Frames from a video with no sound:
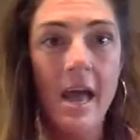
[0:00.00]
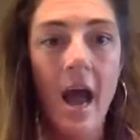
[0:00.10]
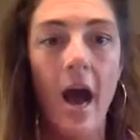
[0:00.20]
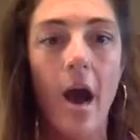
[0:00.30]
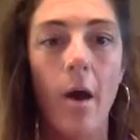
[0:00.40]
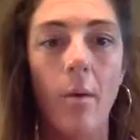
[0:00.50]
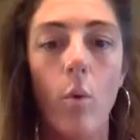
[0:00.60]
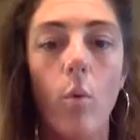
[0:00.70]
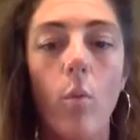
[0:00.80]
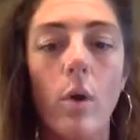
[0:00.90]

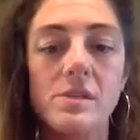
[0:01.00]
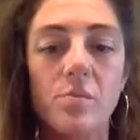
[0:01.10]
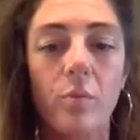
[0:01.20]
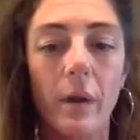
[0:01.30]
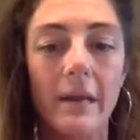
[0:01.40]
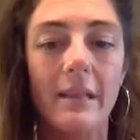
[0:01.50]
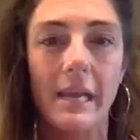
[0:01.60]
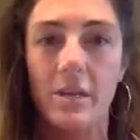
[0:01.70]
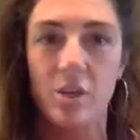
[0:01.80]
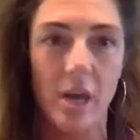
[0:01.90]
was
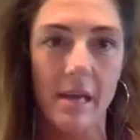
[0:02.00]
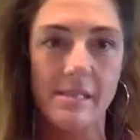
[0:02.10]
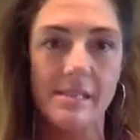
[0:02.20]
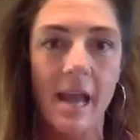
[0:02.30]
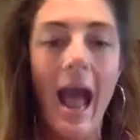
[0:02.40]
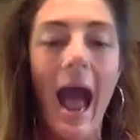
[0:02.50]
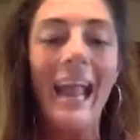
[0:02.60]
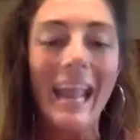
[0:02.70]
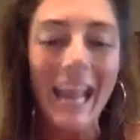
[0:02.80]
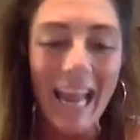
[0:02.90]
really just,
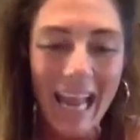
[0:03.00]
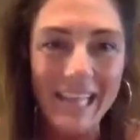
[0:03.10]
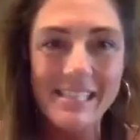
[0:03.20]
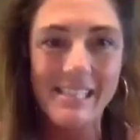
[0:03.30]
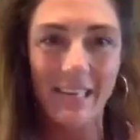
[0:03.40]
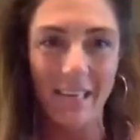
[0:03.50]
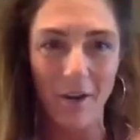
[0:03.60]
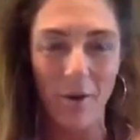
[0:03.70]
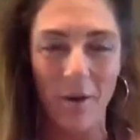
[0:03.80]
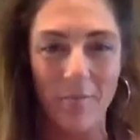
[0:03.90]
I instantly
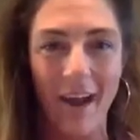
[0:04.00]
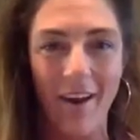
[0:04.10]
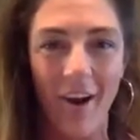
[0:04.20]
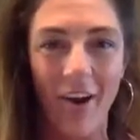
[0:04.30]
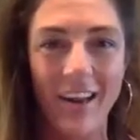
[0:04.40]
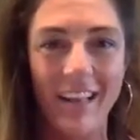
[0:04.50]
knew it in my heart.